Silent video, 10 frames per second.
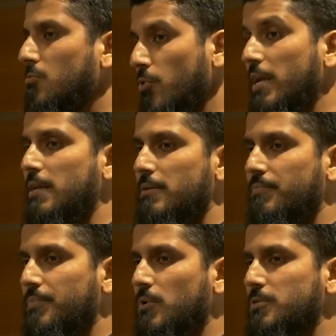Really.
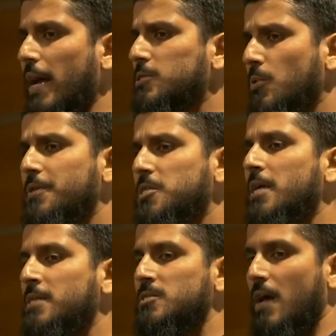Because that's where the
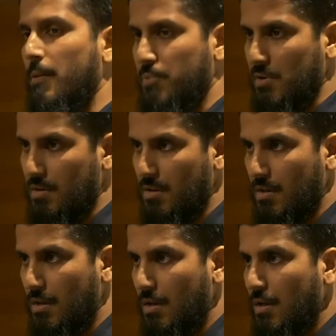change has to happen.
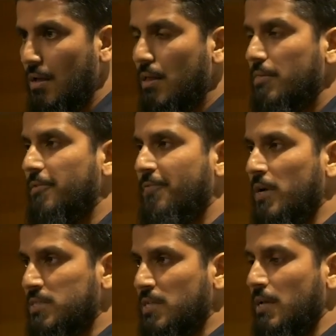The
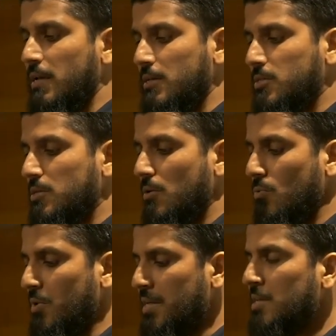first thing is
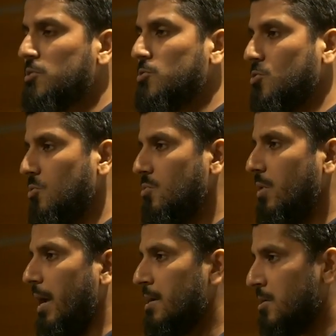we need
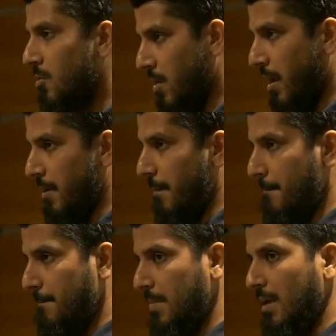to inculcate,
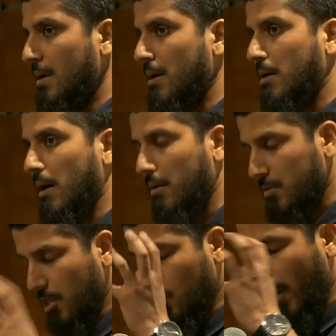
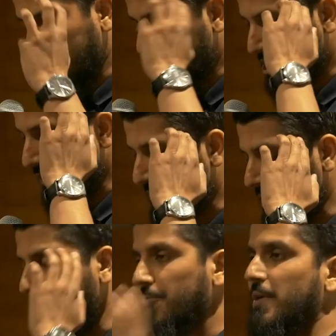create a shift
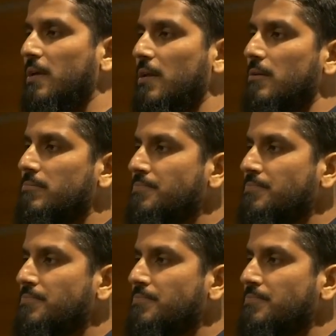in our thinking.